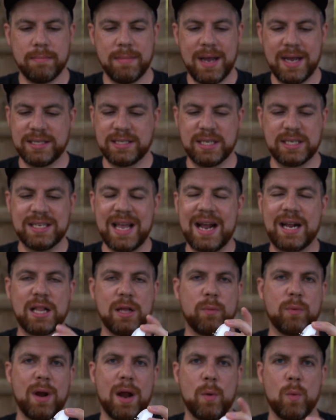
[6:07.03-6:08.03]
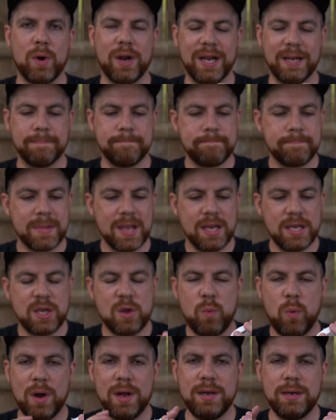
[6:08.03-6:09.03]
it's exactly where I want it.
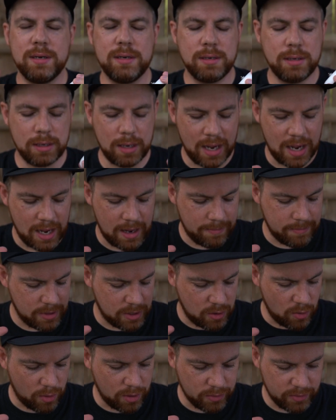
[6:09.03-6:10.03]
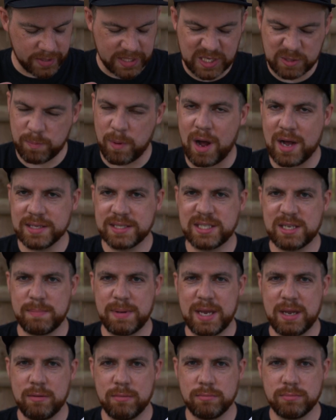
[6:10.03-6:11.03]
You want your response to
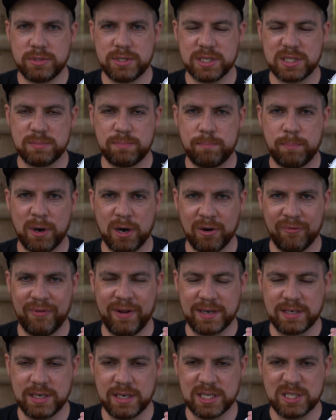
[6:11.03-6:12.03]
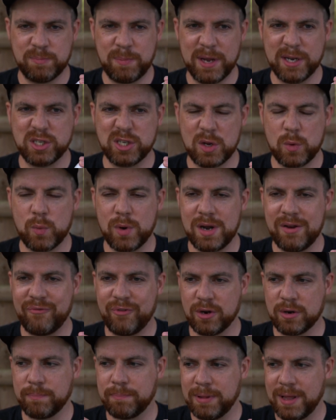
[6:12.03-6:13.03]
be just perfect, especially when if
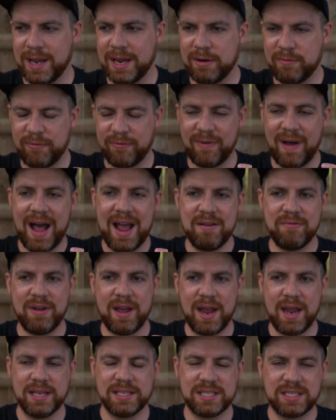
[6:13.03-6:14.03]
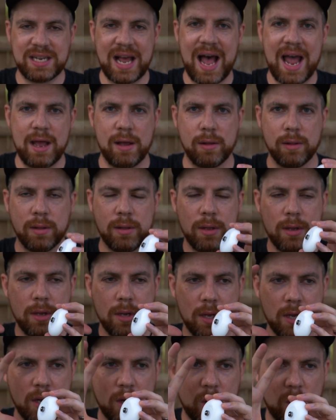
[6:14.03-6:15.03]
you're playing 5A style
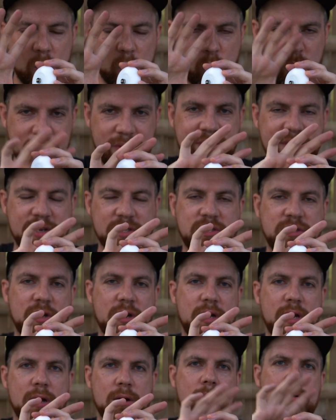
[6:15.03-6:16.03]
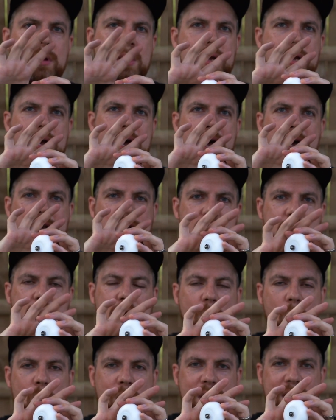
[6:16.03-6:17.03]
with this yo-yo. You're
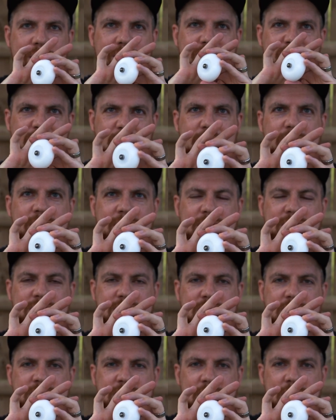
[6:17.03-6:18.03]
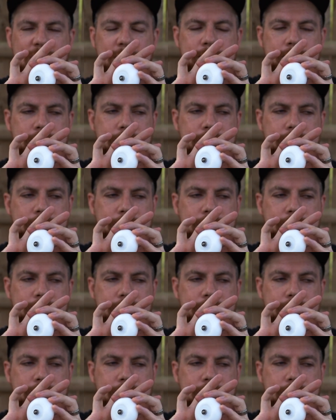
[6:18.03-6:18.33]
going to want it really consistent